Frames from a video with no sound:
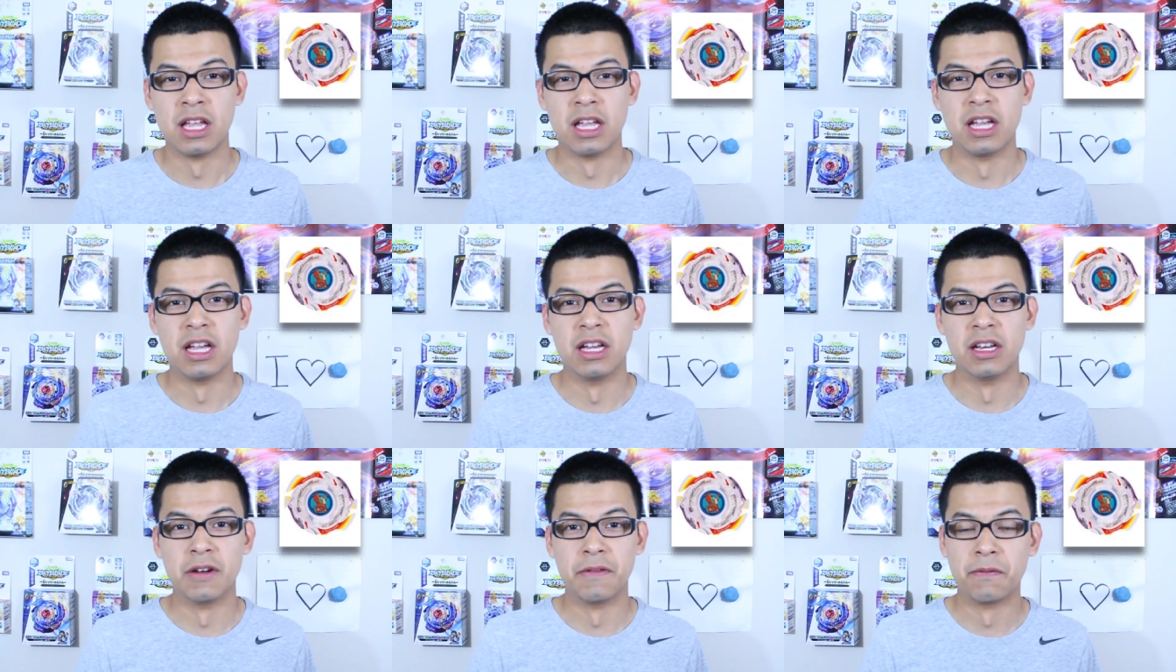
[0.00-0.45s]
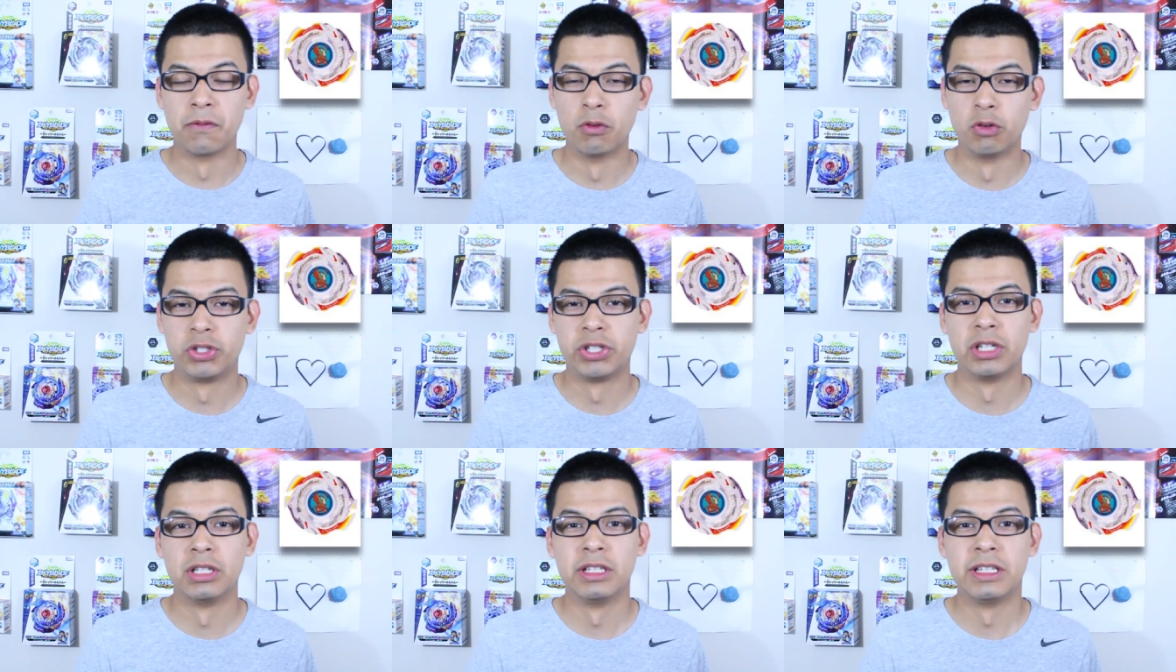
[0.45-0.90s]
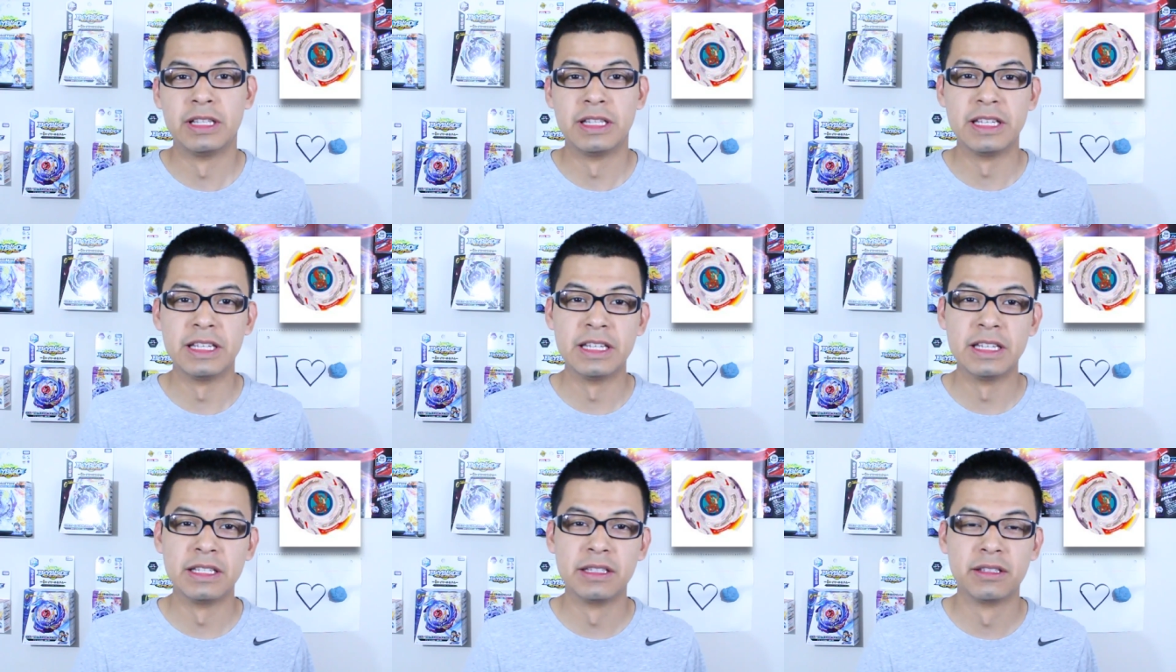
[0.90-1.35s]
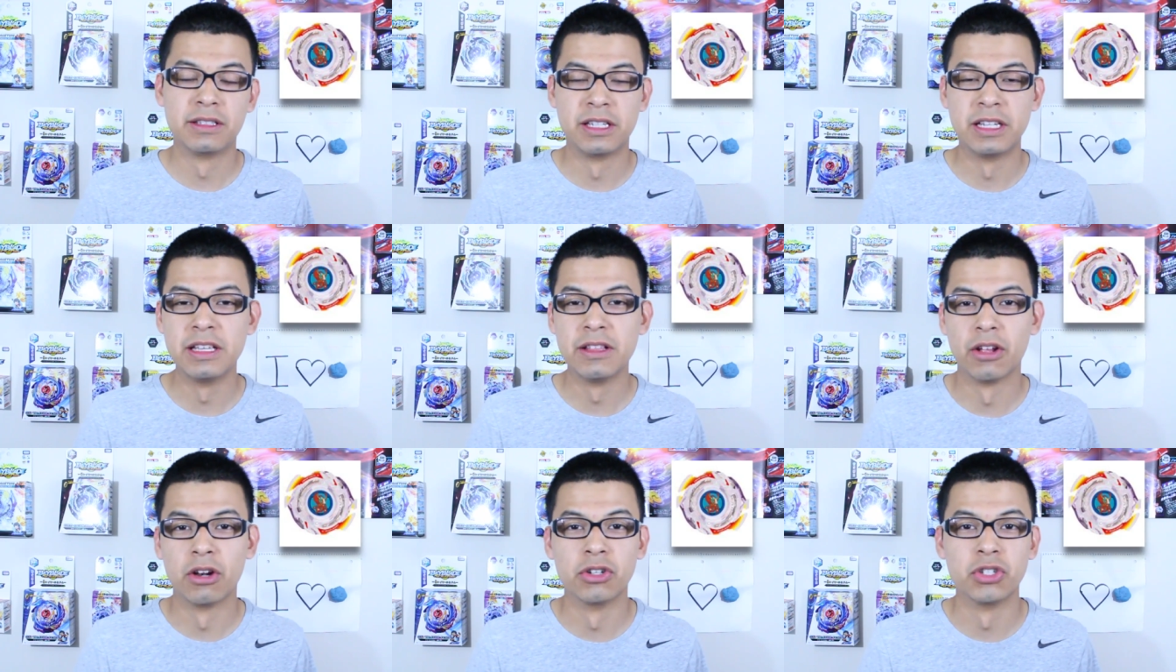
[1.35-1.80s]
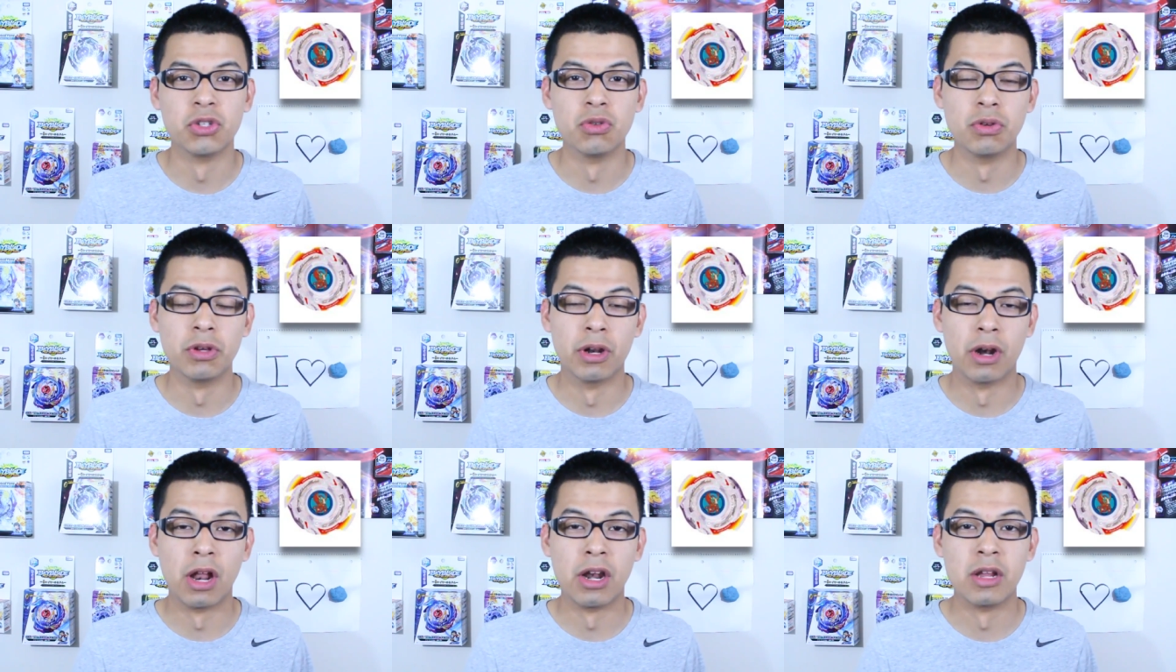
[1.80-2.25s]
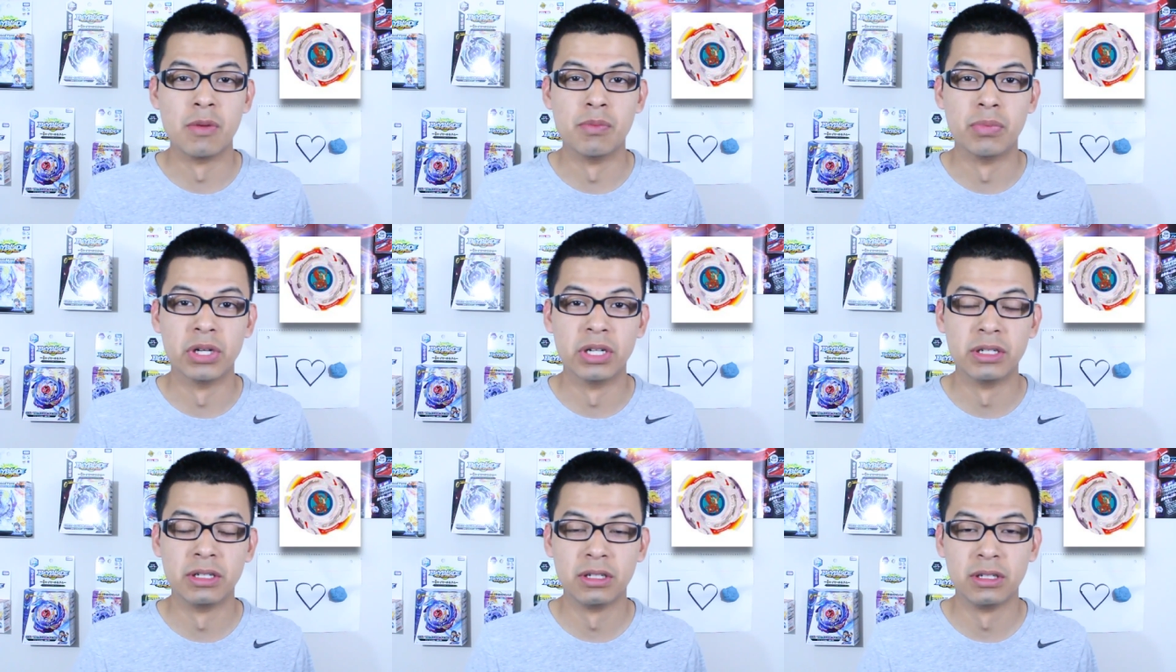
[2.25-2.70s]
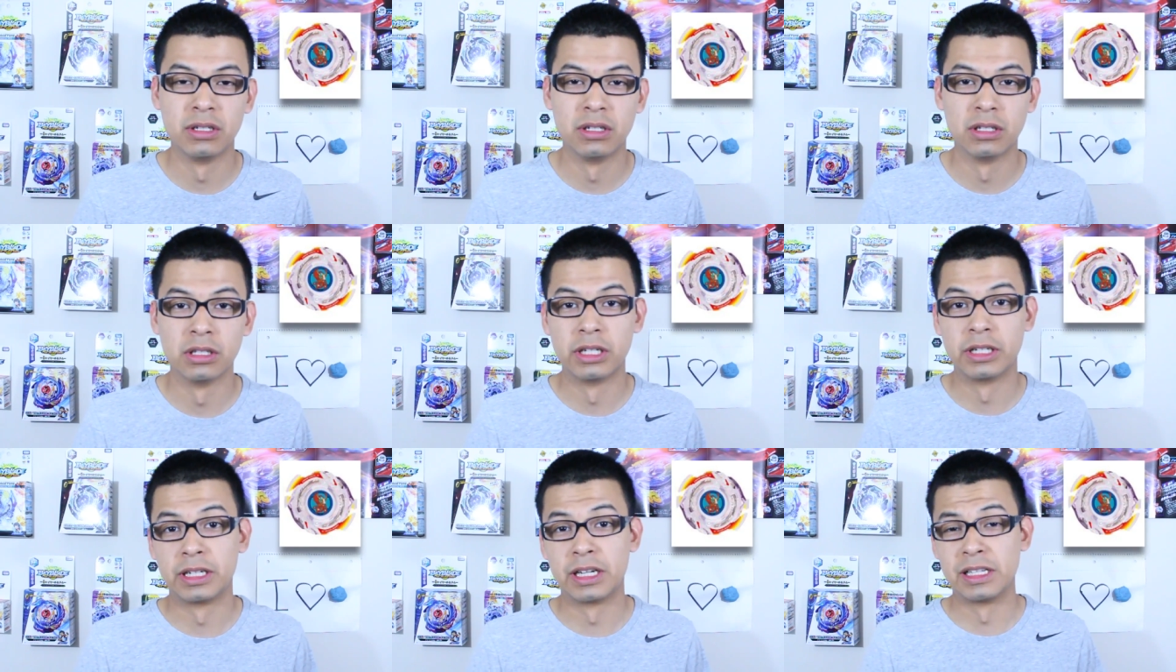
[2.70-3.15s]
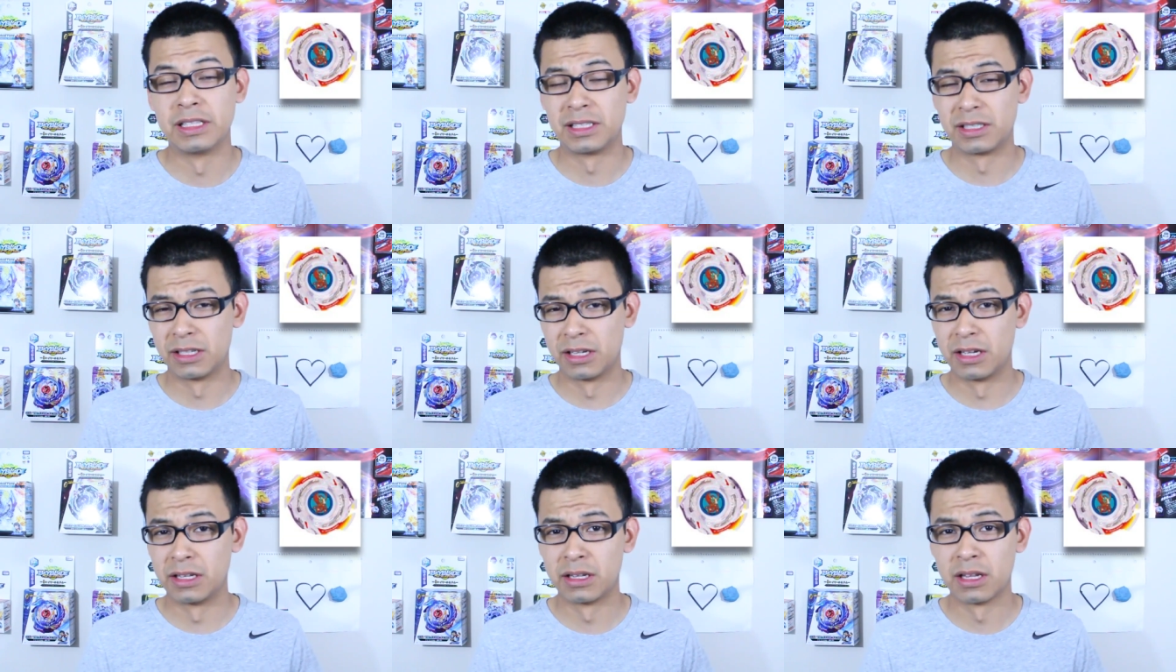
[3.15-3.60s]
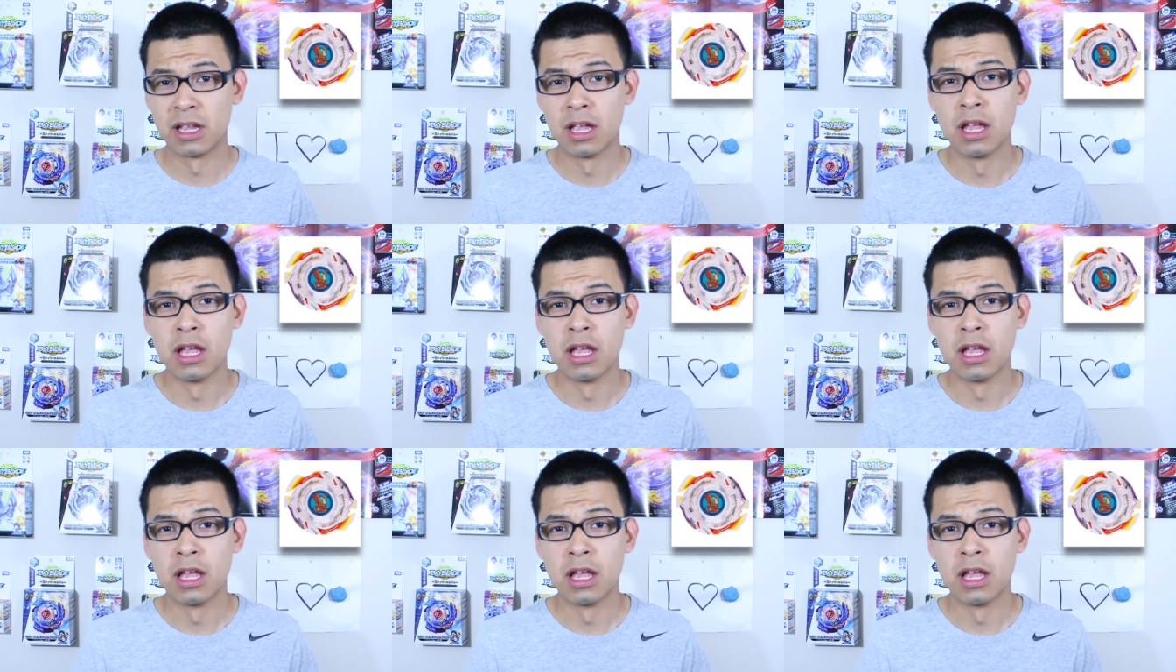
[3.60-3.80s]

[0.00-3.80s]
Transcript: And unfortunately the teeth aren't too good on it, but like I said,